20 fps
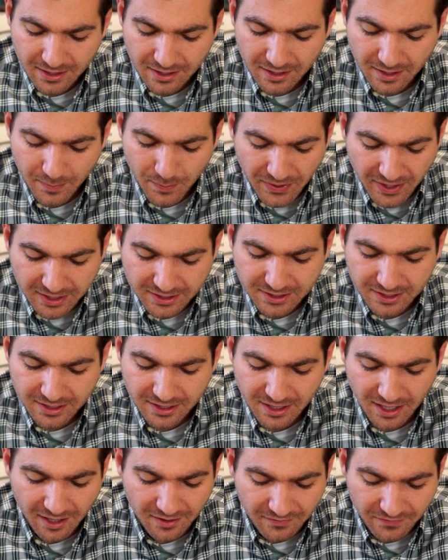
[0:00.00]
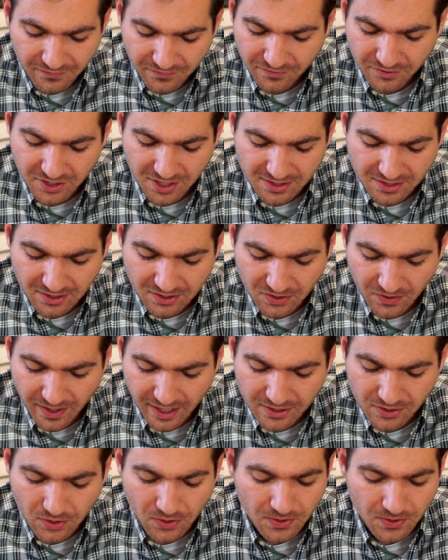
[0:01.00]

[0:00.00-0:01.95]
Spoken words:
a picture of Jesus Christ,